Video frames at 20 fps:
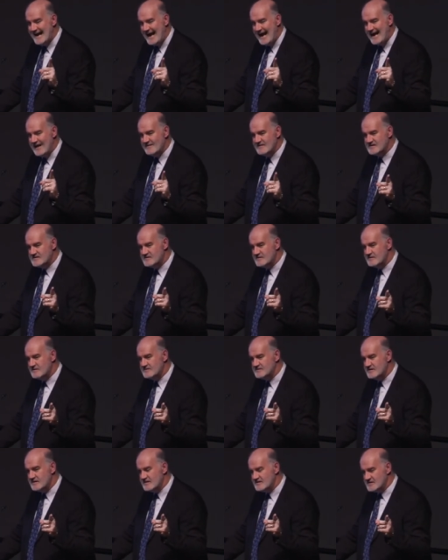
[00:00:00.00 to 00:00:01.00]
And the
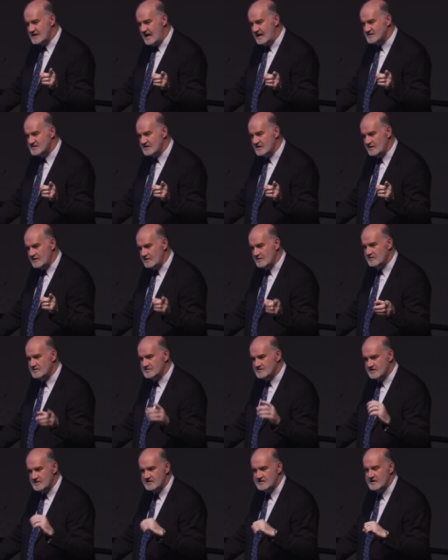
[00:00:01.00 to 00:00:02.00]
surgeon is actually
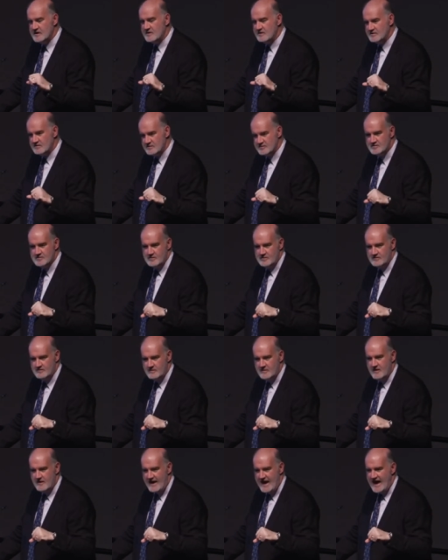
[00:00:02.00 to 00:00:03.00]
usually telling the truth.
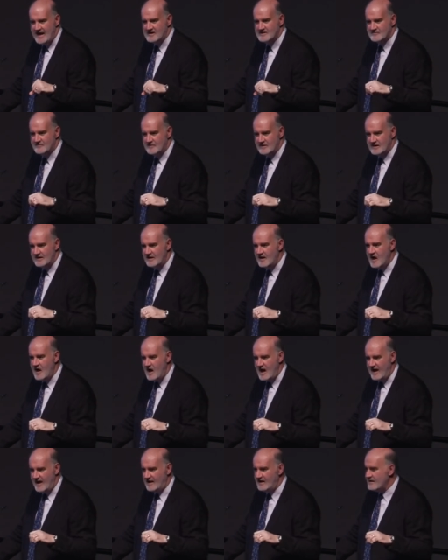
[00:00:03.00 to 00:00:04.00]
They're not actively
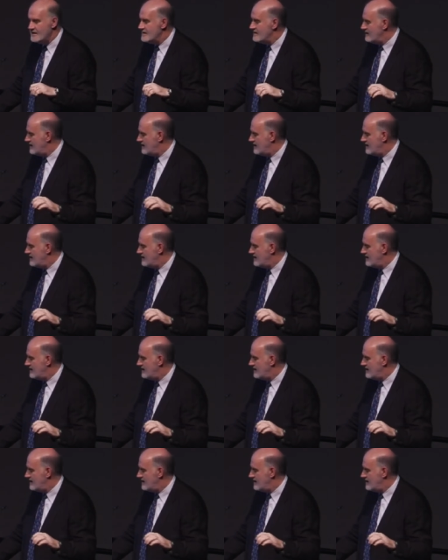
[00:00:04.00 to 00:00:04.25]
lying.